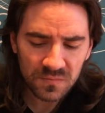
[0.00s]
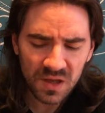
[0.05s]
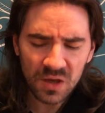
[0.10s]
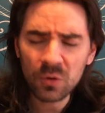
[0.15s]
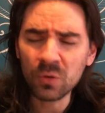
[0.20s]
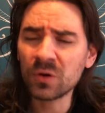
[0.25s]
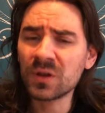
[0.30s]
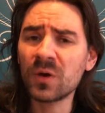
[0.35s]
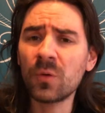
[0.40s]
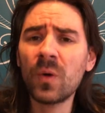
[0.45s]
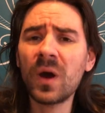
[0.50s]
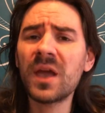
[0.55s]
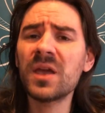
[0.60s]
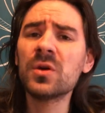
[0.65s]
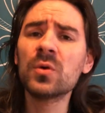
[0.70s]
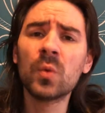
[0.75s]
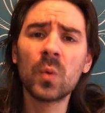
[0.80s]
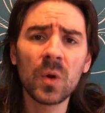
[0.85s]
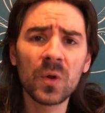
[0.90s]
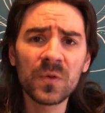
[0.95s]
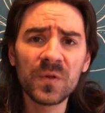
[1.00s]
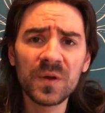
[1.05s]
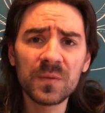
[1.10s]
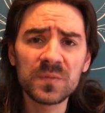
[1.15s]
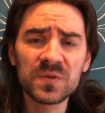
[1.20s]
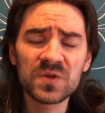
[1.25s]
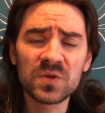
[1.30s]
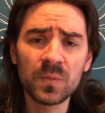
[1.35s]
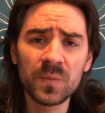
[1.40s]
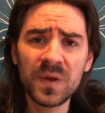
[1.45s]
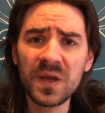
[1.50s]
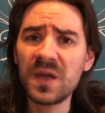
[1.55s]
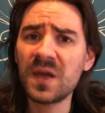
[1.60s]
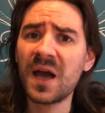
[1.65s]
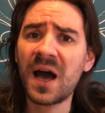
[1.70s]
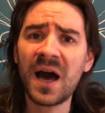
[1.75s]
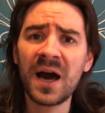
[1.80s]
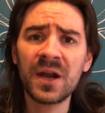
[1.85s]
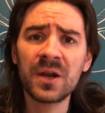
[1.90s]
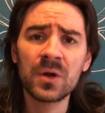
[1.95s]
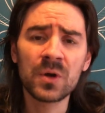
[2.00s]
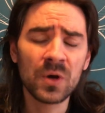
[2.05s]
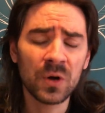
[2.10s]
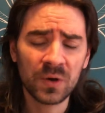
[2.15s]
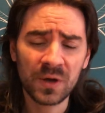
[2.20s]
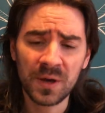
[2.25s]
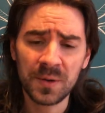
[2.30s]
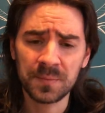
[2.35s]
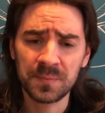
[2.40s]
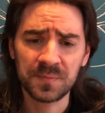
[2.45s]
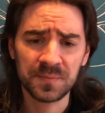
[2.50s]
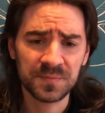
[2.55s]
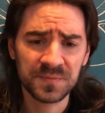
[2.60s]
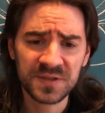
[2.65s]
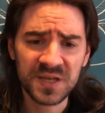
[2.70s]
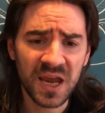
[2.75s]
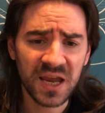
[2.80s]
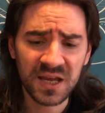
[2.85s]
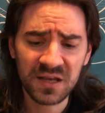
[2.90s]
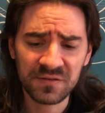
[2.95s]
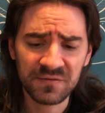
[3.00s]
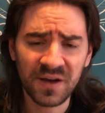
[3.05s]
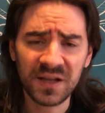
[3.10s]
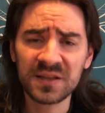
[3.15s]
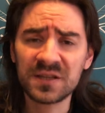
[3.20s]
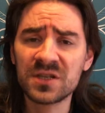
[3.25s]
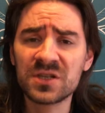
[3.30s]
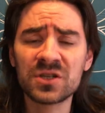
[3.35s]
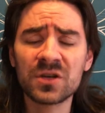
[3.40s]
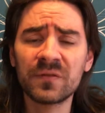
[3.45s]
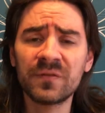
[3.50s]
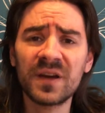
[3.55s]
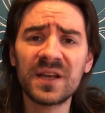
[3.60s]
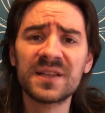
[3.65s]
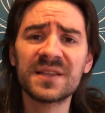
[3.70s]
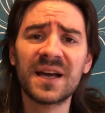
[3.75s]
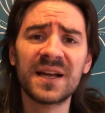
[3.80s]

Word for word: or the way you want them to be? Are you gonna take advantage of it,